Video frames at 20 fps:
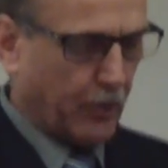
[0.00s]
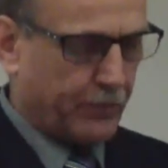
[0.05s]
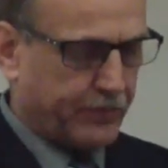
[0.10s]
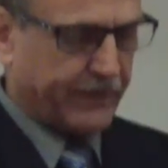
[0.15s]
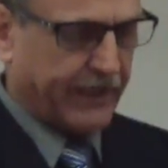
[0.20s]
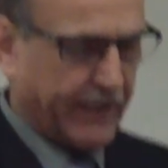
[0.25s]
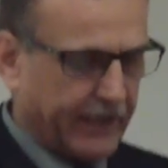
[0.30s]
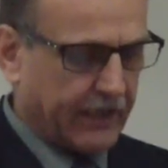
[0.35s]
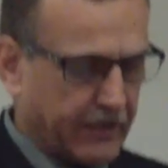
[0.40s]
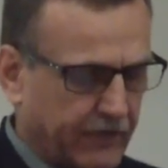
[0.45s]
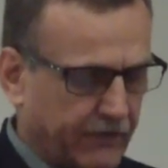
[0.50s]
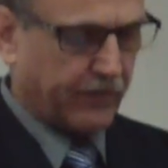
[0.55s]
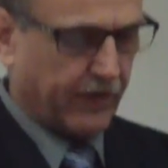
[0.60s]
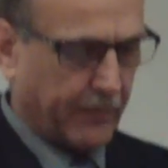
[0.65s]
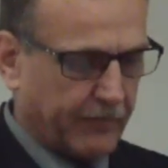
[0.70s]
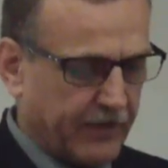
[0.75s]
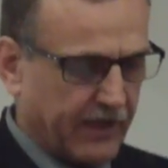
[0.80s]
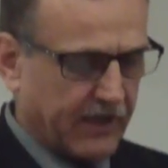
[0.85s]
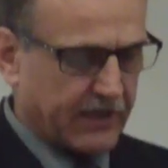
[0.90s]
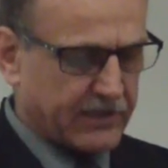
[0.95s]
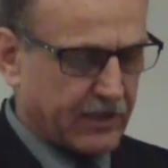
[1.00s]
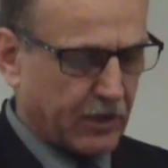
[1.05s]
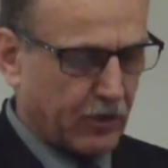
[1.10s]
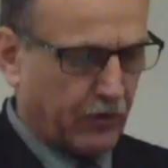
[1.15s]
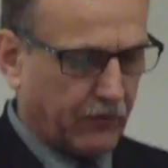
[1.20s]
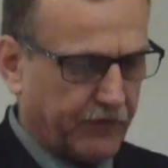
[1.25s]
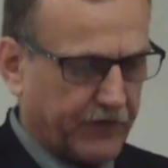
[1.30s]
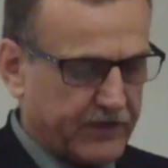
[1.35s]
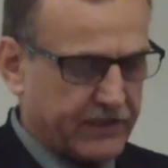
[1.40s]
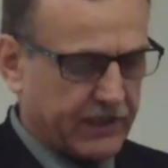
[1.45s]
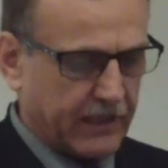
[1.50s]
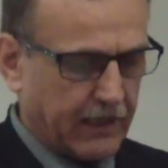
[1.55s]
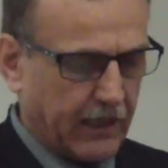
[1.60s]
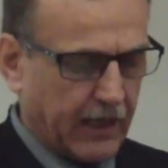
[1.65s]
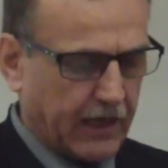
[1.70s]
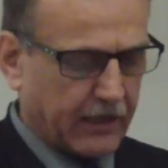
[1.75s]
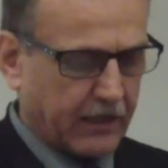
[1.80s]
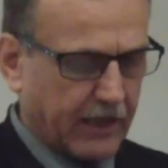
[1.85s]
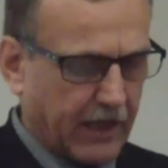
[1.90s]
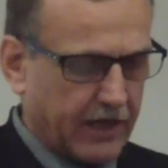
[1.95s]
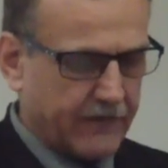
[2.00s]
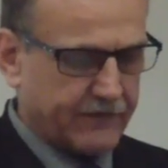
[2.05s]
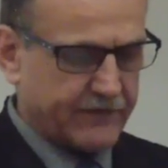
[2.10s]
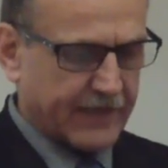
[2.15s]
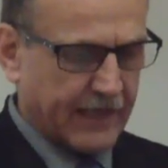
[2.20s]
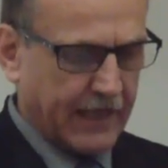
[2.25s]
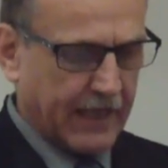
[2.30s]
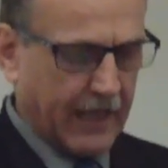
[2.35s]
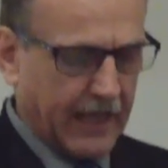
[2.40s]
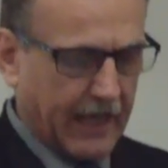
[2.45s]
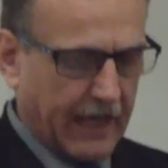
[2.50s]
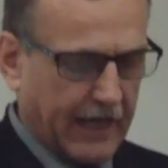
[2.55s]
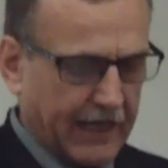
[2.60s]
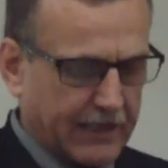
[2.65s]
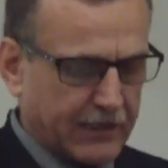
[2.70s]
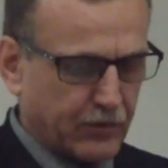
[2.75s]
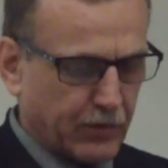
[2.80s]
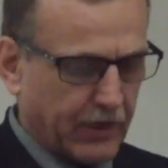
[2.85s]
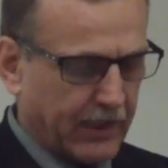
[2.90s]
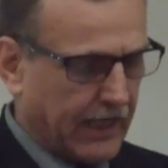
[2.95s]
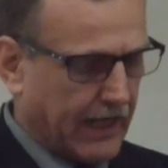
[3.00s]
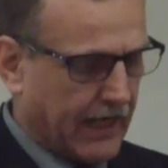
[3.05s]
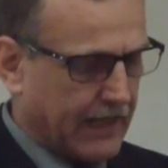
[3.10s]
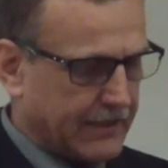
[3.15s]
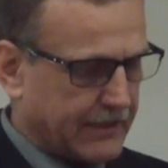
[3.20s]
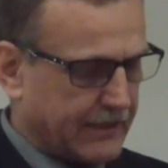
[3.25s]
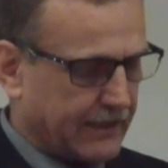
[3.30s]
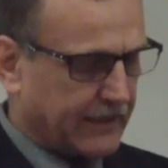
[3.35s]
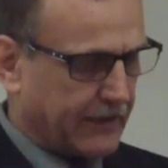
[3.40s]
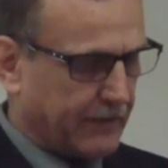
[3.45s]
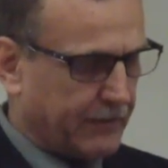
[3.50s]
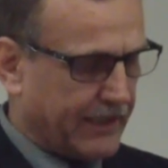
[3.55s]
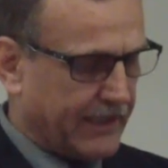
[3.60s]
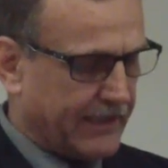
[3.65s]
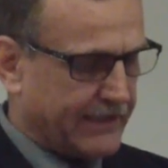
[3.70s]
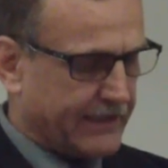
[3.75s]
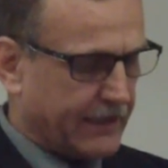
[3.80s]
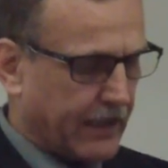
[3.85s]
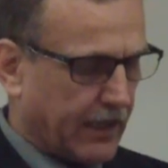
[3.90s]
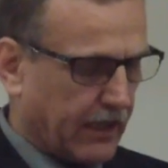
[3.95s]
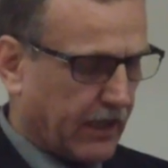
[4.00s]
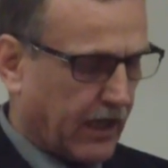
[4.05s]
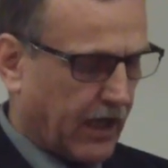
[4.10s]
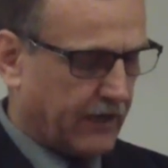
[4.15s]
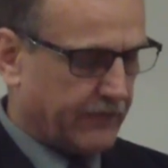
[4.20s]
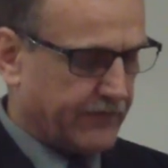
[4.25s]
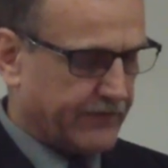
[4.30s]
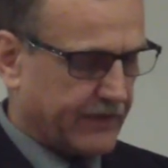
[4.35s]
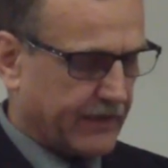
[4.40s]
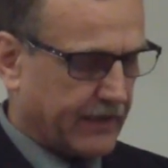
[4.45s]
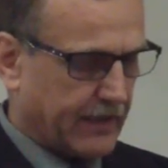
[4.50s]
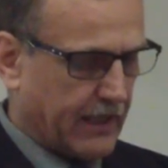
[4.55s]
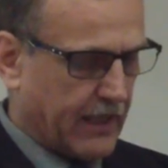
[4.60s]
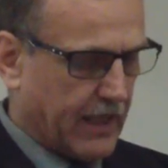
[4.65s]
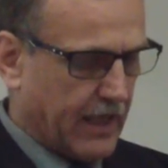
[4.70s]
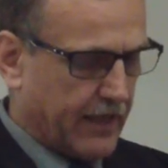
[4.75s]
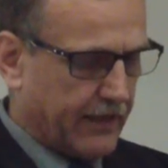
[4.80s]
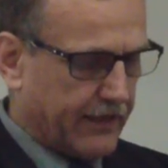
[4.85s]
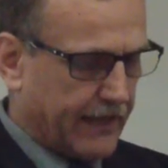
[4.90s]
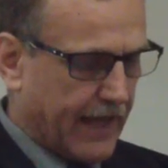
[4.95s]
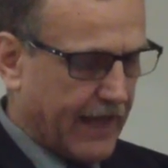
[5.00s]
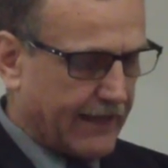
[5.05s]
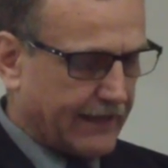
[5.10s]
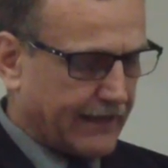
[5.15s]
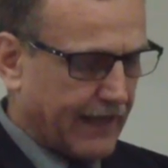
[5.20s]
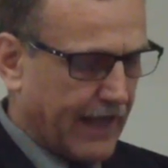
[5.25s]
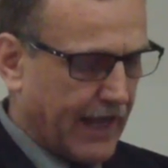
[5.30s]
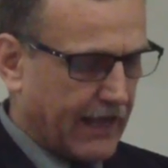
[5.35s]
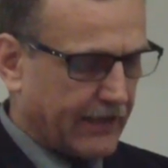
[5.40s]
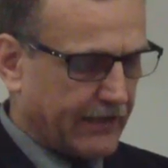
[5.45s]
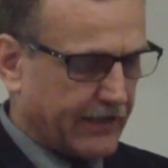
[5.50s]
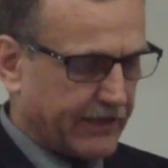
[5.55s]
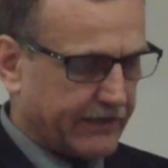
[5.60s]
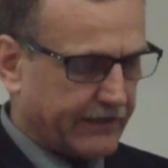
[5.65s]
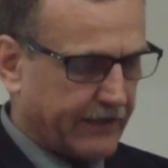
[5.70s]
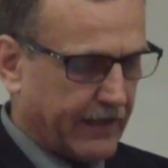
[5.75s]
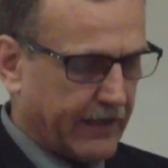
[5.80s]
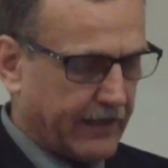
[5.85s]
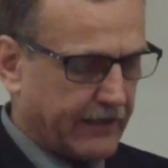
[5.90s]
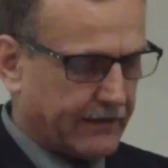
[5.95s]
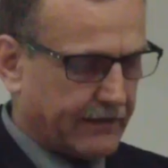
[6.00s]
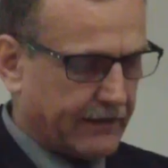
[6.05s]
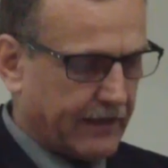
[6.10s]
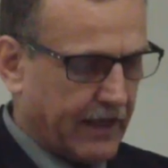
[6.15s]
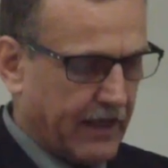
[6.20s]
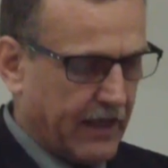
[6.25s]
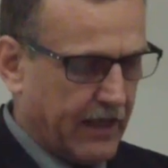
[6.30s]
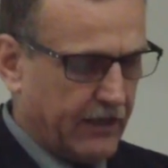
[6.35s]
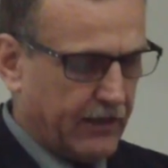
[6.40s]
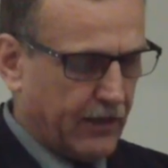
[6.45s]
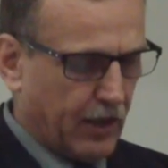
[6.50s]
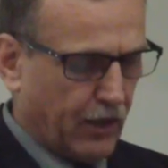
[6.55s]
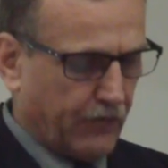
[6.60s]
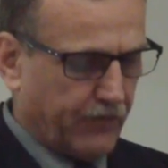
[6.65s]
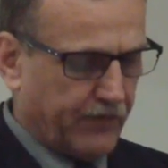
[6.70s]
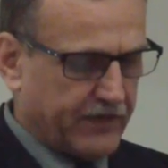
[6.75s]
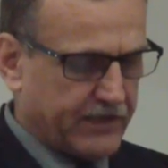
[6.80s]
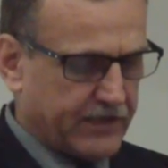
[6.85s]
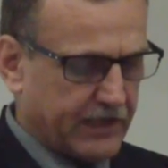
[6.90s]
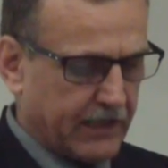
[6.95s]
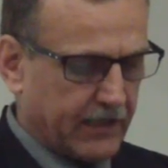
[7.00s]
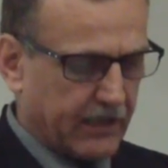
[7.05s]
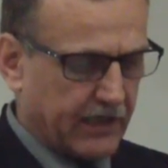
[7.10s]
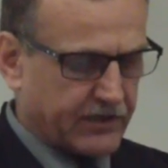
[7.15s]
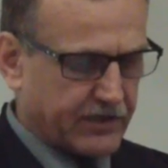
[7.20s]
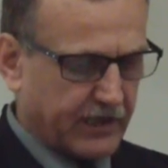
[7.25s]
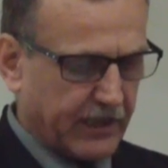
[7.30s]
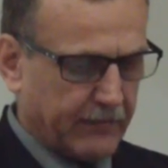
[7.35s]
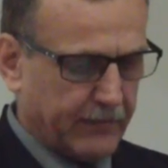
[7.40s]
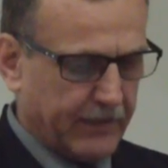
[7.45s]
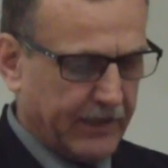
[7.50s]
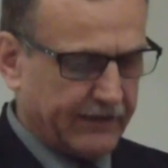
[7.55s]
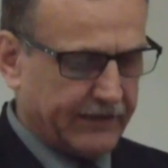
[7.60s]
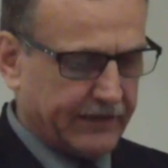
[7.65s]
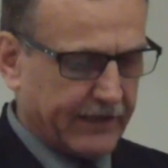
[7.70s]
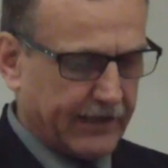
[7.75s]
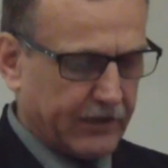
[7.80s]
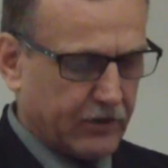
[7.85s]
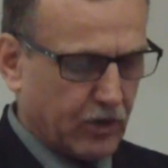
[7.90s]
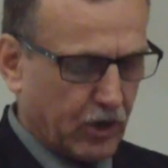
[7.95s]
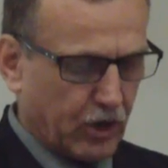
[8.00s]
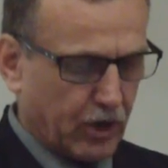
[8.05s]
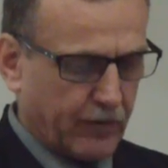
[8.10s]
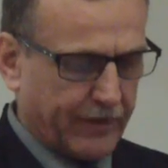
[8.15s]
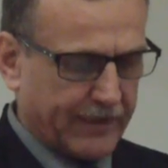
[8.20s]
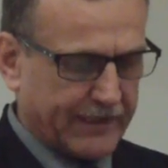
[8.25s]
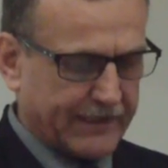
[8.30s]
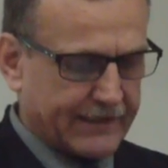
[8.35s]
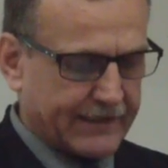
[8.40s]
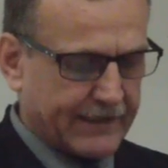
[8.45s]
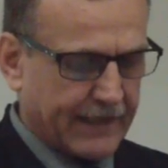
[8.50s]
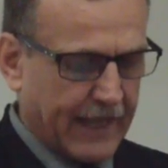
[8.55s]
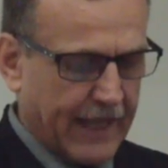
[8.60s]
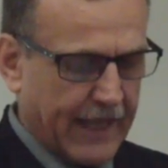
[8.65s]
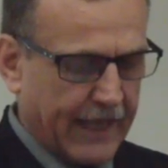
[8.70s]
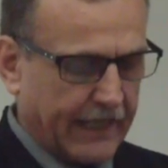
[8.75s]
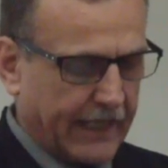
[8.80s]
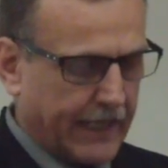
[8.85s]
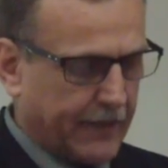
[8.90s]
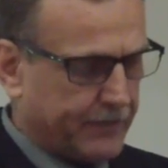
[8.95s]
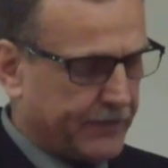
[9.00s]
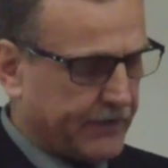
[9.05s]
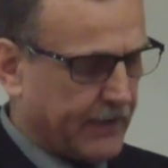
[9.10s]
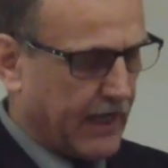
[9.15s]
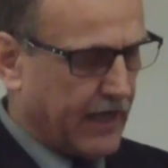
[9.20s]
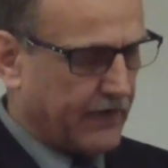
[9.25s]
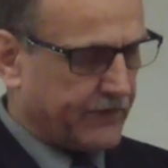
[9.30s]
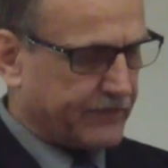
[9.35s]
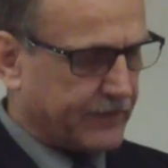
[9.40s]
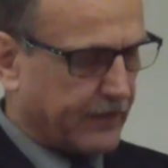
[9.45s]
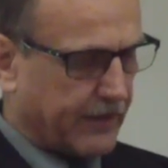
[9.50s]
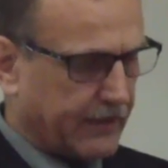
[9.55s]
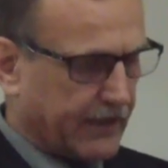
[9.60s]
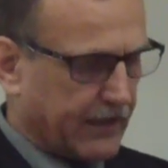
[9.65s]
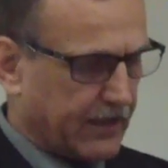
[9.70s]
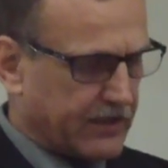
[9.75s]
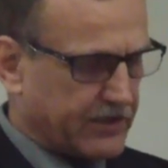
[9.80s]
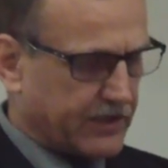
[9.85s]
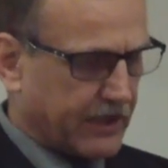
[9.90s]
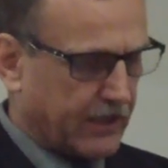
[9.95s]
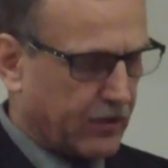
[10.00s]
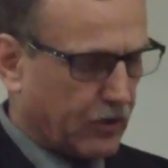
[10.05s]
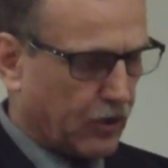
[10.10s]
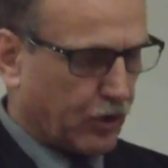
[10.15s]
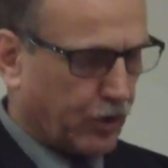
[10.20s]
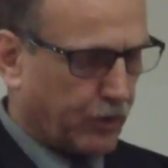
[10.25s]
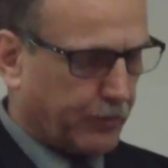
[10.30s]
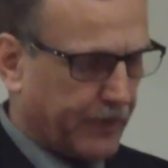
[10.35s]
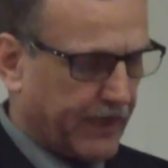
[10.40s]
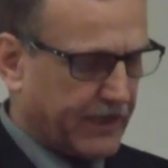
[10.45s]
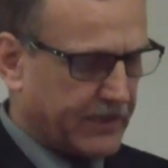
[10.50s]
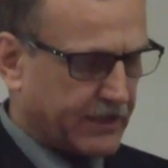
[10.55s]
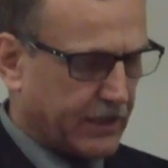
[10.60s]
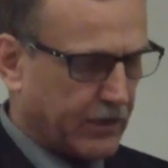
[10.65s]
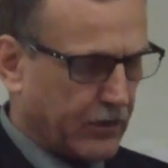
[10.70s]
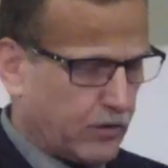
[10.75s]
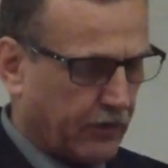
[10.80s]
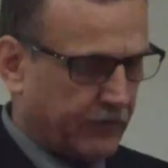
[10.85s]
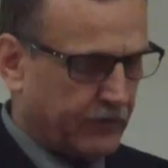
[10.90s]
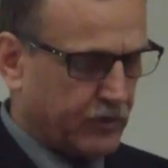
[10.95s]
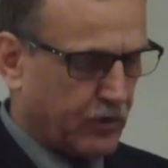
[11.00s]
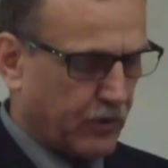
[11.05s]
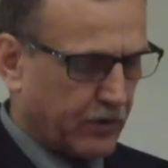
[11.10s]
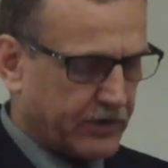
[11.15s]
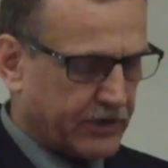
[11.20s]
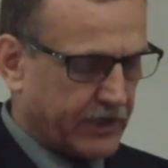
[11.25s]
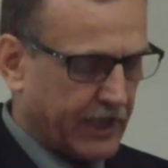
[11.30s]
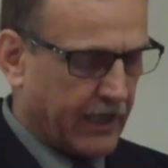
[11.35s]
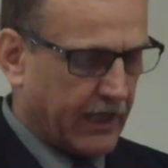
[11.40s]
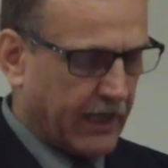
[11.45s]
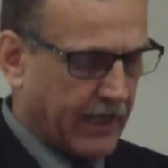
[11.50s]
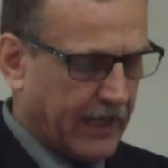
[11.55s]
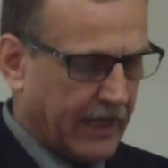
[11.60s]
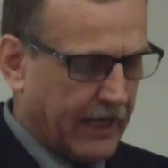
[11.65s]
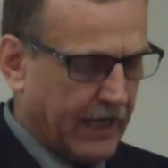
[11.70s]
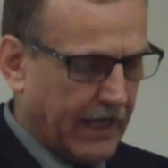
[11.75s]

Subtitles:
obtained from the Russian official archives as well as the Tbilisi archives that had retained the official Russian military documents kept after the Russian occupation of Georgia,